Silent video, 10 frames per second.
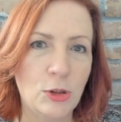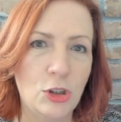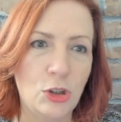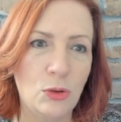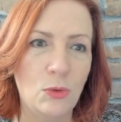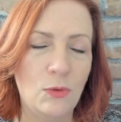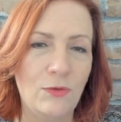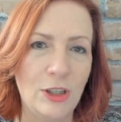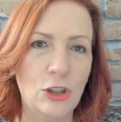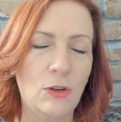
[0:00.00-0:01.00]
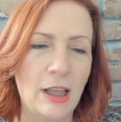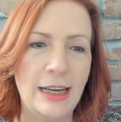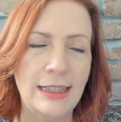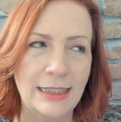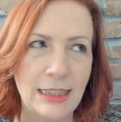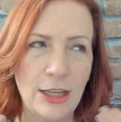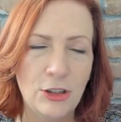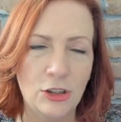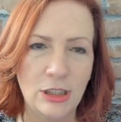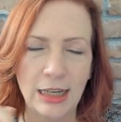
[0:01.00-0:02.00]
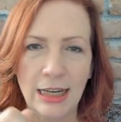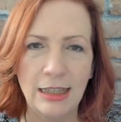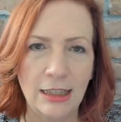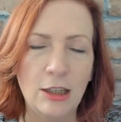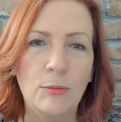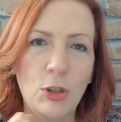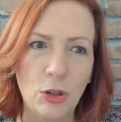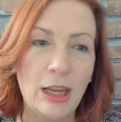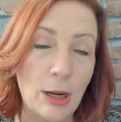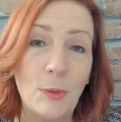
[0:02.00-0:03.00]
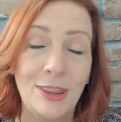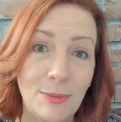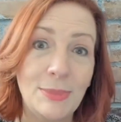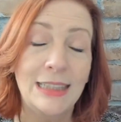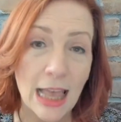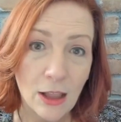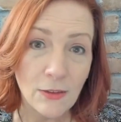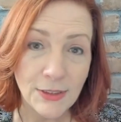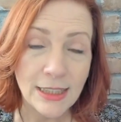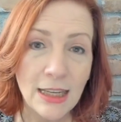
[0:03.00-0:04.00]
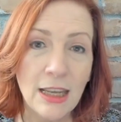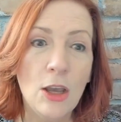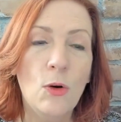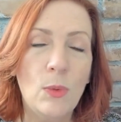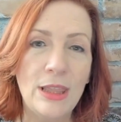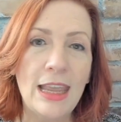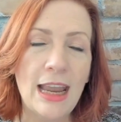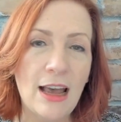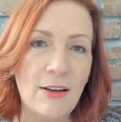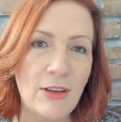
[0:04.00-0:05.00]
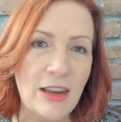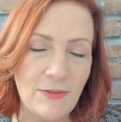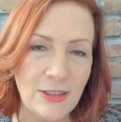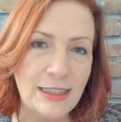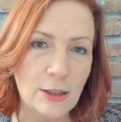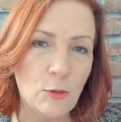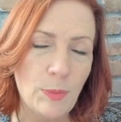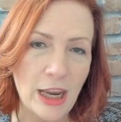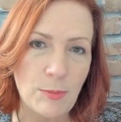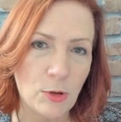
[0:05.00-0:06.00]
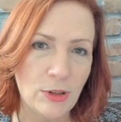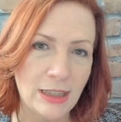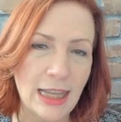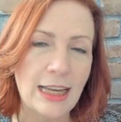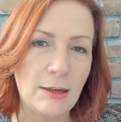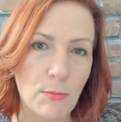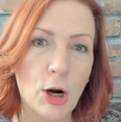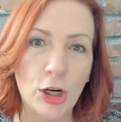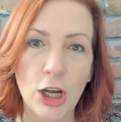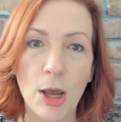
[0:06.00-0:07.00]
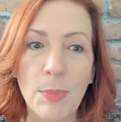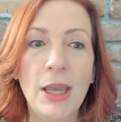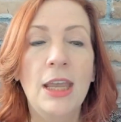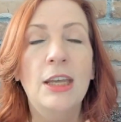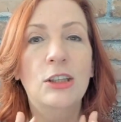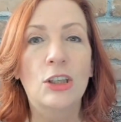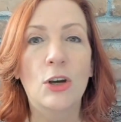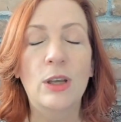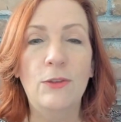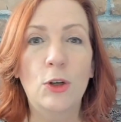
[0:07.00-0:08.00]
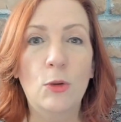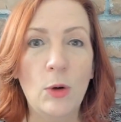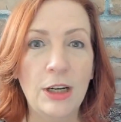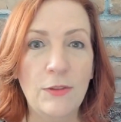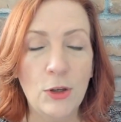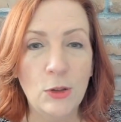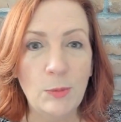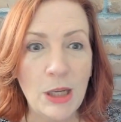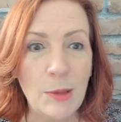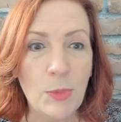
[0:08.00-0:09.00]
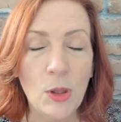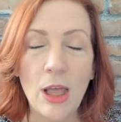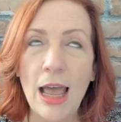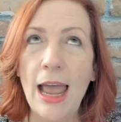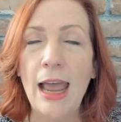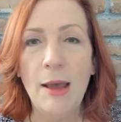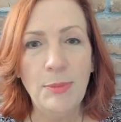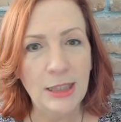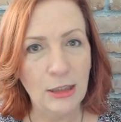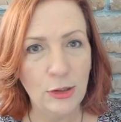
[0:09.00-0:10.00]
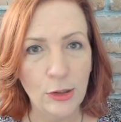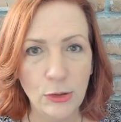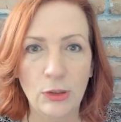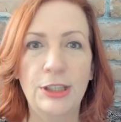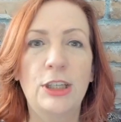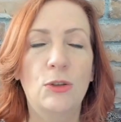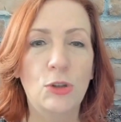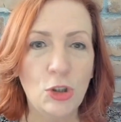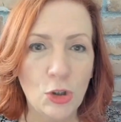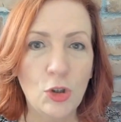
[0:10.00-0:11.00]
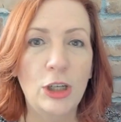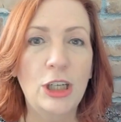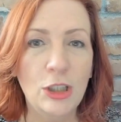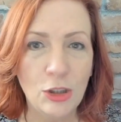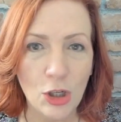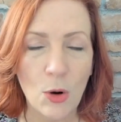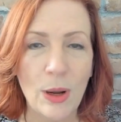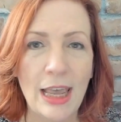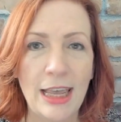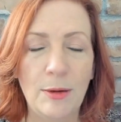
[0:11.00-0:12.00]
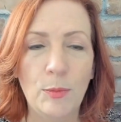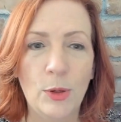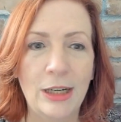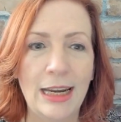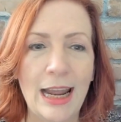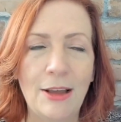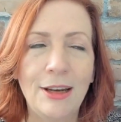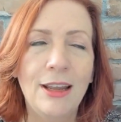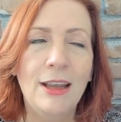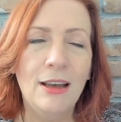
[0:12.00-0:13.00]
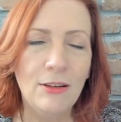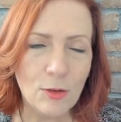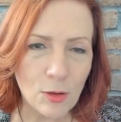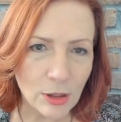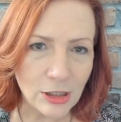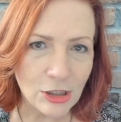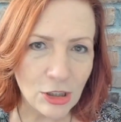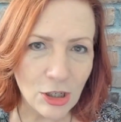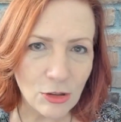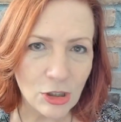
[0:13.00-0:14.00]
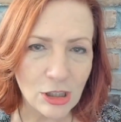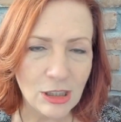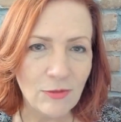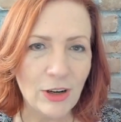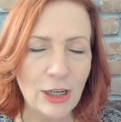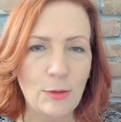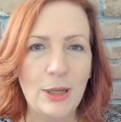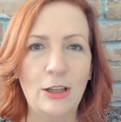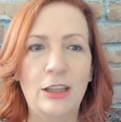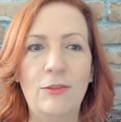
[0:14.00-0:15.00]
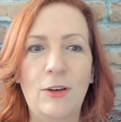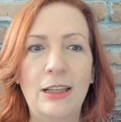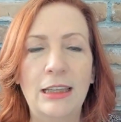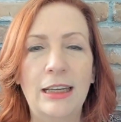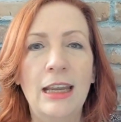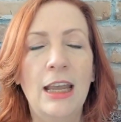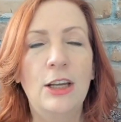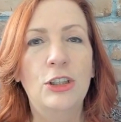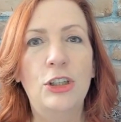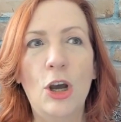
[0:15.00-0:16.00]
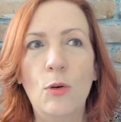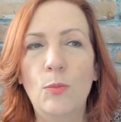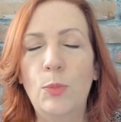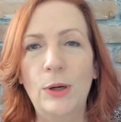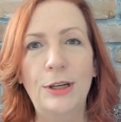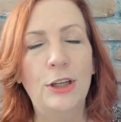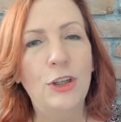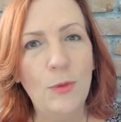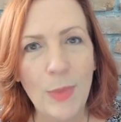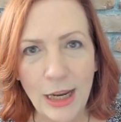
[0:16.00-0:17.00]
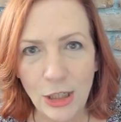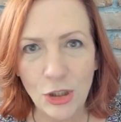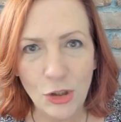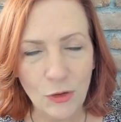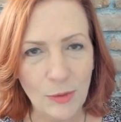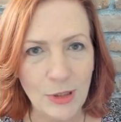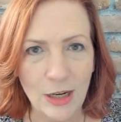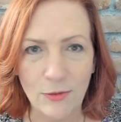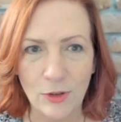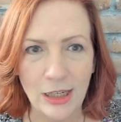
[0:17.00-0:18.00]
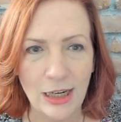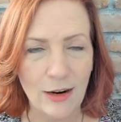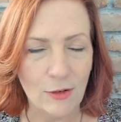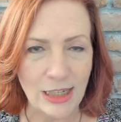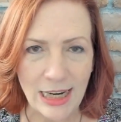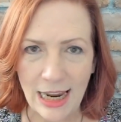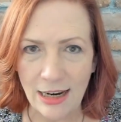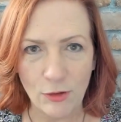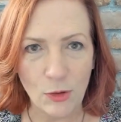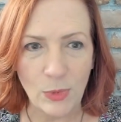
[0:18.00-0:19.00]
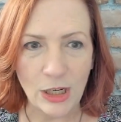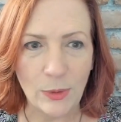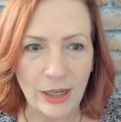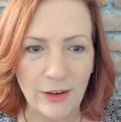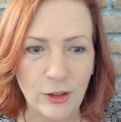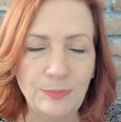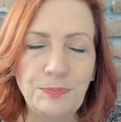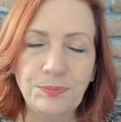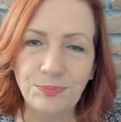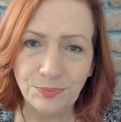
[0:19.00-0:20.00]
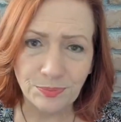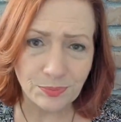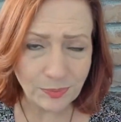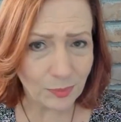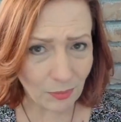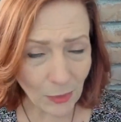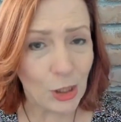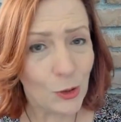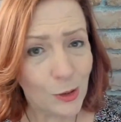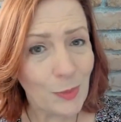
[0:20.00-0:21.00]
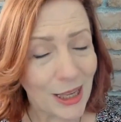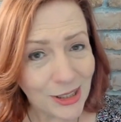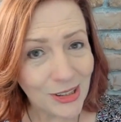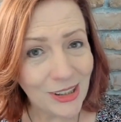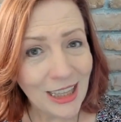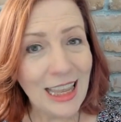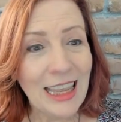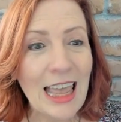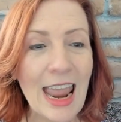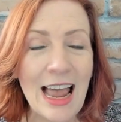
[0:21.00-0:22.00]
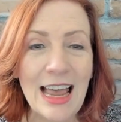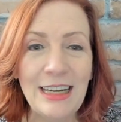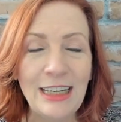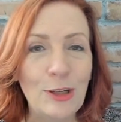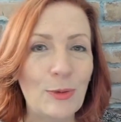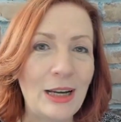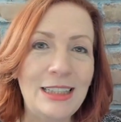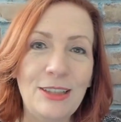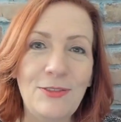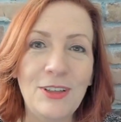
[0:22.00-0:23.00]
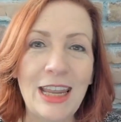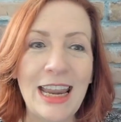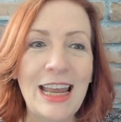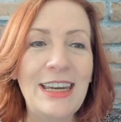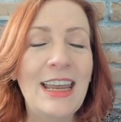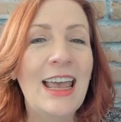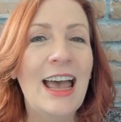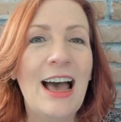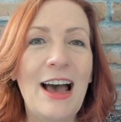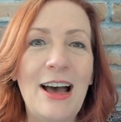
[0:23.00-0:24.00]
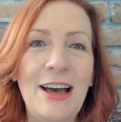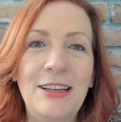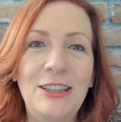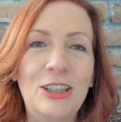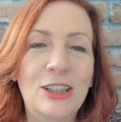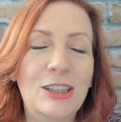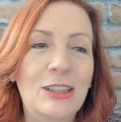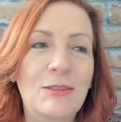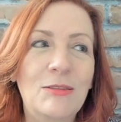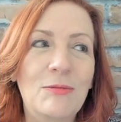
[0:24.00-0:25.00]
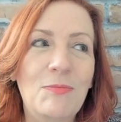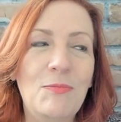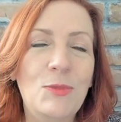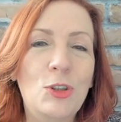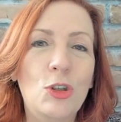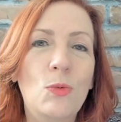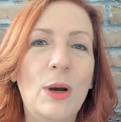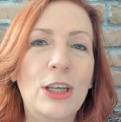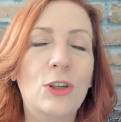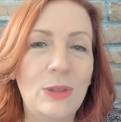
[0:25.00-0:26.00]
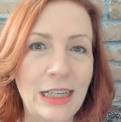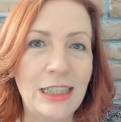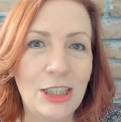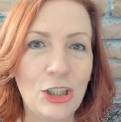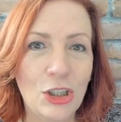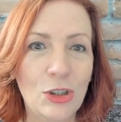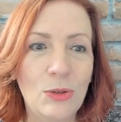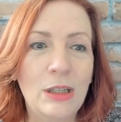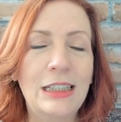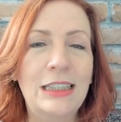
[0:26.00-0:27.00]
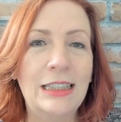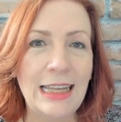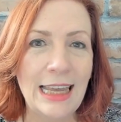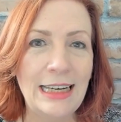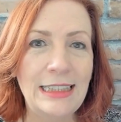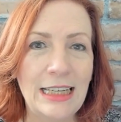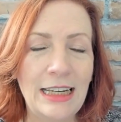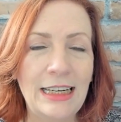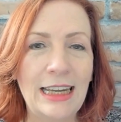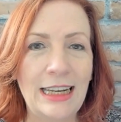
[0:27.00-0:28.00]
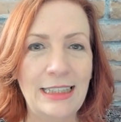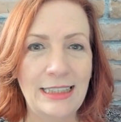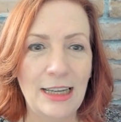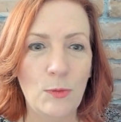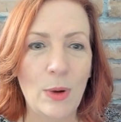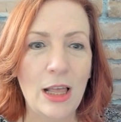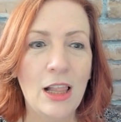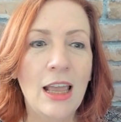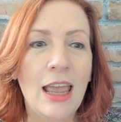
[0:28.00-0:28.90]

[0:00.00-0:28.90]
to visualize and understand and communicate with themselves when they have a physical paper that they can mark up. So if you're one of those people, absolutely you should go ahead and print it out. Of course, just environmentally friendly. Don't print a new manuscript every day, every week, whatever. Use pencil and erase if you can. Just do what you need to do to get it done and get it done well.